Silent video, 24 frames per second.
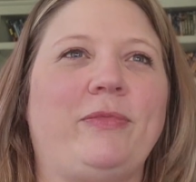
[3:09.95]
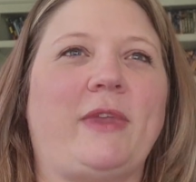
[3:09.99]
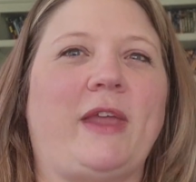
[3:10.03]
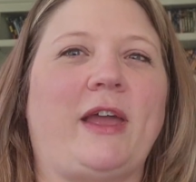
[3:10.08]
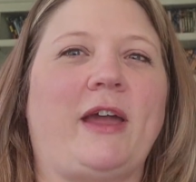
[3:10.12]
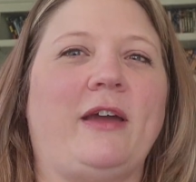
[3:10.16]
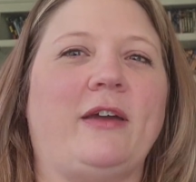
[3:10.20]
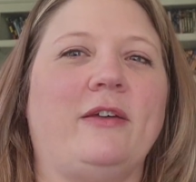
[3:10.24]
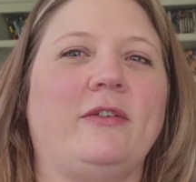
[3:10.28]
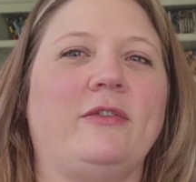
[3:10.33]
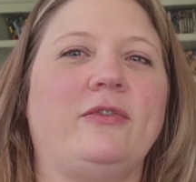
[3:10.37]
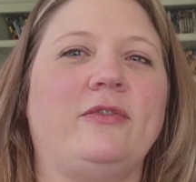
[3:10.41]

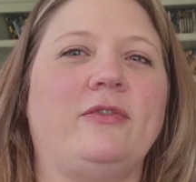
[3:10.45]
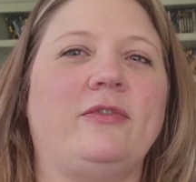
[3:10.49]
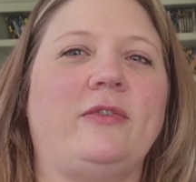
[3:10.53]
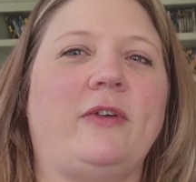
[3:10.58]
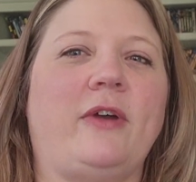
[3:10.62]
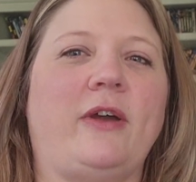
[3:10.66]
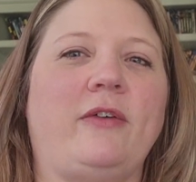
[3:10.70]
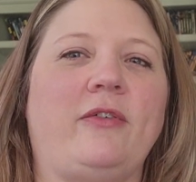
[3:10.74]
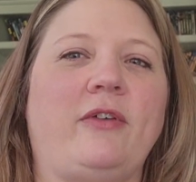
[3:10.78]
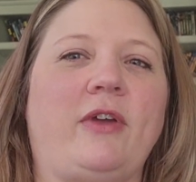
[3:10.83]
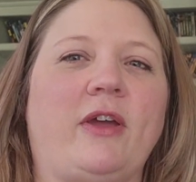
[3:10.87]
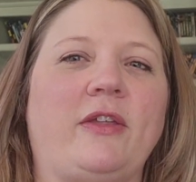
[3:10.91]

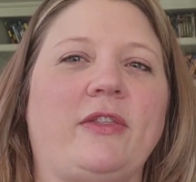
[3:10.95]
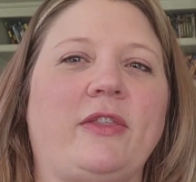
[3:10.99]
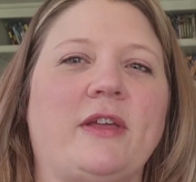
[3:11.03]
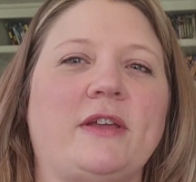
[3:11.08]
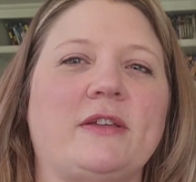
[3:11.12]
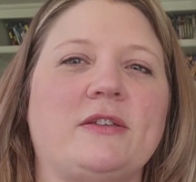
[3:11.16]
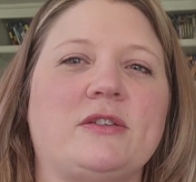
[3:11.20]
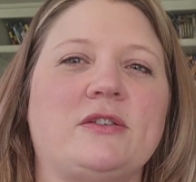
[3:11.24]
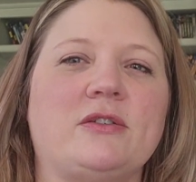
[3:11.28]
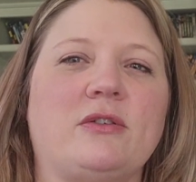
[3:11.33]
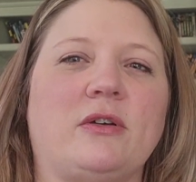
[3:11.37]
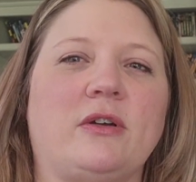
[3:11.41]
I've got
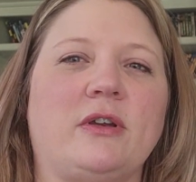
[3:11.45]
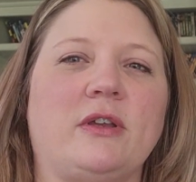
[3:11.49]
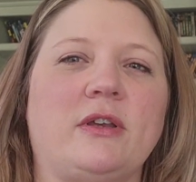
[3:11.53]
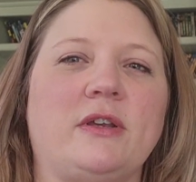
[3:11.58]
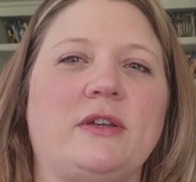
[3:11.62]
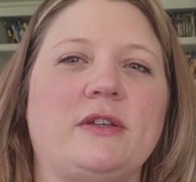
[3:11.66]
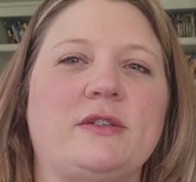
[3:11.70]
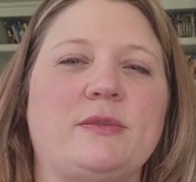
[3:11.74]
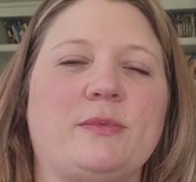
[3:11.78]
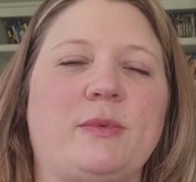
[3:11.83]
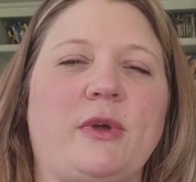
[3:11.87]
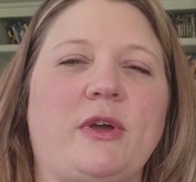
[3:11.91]
that started
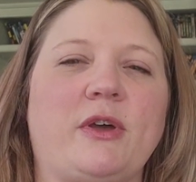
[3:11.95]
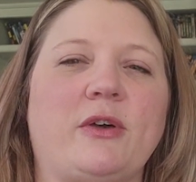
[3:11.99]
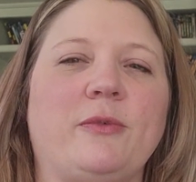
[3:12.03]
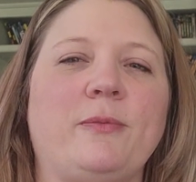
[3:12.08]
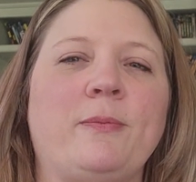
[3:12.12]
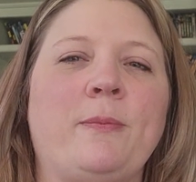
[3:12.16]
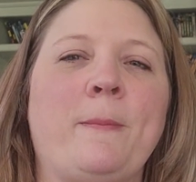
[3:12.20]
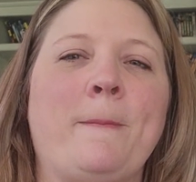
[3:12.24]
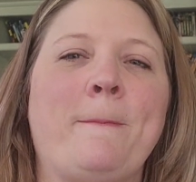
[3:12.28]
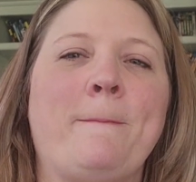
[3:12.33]
as well.